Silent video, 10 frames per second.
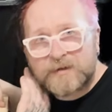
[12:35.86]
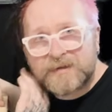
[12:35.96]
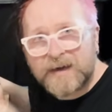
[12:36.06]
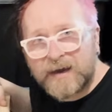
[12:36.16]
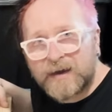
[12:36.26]

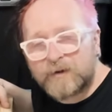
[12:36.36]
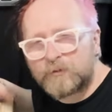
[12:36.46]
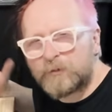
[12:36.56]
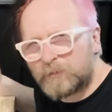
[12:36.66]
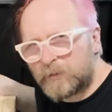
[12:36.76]
sand.
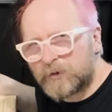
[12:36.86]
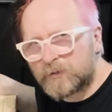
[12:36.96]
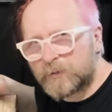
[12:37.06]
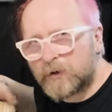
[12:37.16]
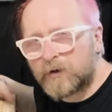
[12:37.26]
We'll probably do
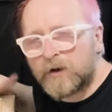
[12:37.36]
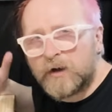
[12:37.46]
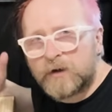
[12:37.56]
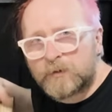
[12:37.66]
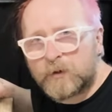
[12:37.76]
it tomorrow.
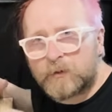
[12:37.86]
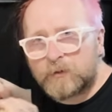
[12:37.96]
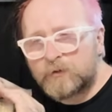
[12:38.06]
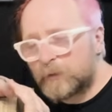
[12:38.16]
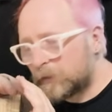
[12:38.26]

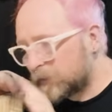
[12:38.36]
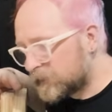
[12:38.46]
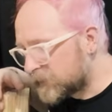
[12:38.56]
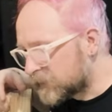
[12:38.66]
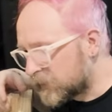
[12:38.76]
Tomorrow we'll give
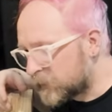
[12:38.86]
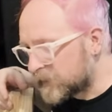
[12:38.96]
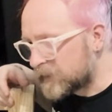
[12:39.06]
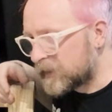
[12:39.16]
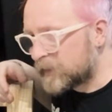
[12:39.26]
this a quick
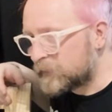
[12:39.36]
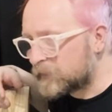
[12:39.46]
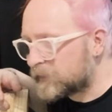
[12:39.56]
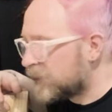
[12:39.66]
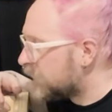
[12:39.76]
sand, then
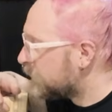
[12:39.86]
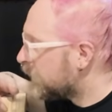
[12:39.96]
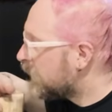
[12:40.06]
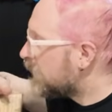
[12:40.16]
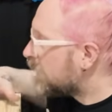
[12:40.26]
we'll
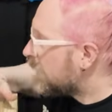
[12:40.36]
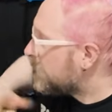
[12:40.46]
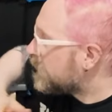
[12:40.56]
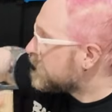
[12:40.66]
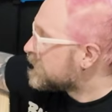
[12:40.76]
cover
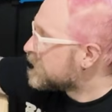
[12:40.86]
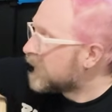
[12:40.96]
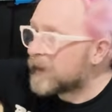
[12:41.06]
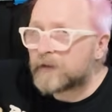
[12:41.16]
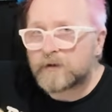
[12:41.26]
this
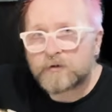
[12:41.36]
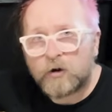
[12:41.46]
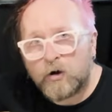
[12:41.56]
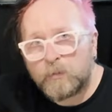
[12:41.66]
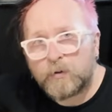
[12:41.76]
and the
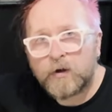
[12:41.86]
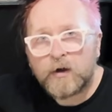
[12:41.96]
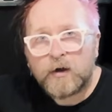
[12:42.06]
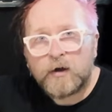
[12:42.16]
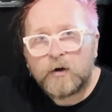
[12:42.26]
top
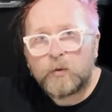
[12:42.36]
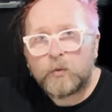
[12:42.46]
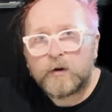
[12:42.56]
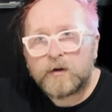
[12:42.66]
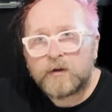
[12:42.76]

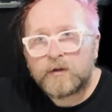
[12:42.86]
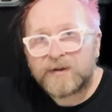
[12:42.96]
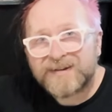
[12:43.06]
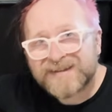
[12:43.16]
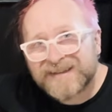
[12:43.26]
with
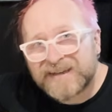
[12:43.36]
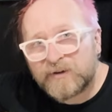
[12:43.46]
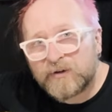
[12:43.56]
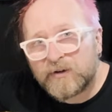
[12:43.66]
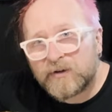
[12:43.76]
linseed
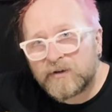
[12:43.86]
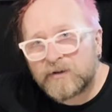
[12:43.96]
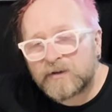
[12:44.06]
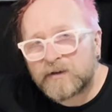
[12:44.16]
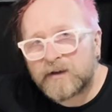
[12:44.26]
oil
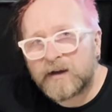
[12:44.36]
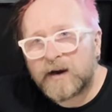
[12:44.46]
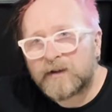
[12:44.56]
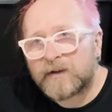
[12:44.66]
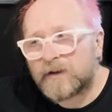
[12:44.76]

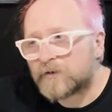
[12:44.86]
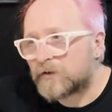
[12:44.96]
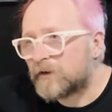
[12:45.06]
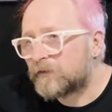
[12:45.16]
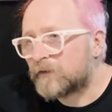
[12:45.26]
and let that
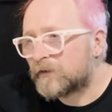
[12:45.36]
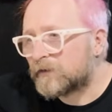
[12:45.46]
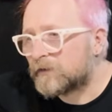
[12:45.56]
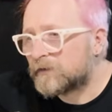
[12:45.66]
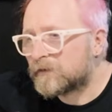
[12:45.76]
dry for,
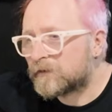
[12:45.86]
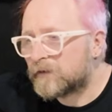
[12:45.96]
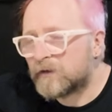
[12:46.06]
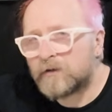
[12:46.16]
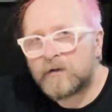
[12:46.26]

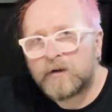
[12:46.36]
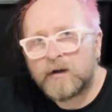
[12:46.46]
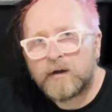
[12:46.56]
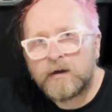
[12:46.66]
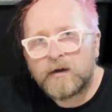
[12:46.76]
you know,
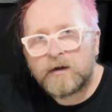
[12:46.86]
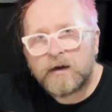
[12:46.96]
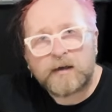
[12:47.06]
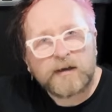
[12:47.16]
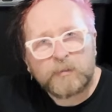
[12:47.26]

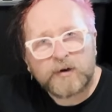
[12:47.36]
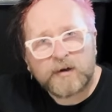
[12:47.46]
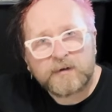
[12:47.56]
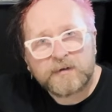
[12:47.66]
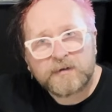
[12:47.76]
a couple of
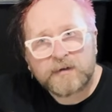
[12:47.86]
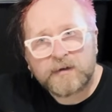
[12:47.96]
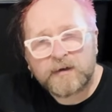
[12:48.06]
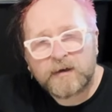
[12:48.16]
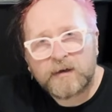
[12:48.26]
days,
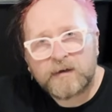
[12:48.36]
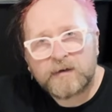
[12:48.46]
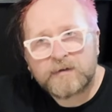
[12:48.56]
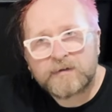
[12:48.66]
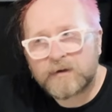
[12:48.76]
and
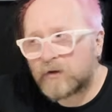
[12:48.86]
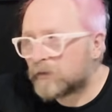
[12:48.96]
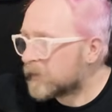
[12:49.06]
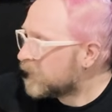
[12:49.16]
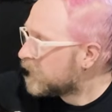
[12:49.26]
then stick it all
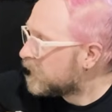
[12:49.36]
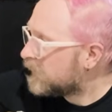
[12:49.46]
together.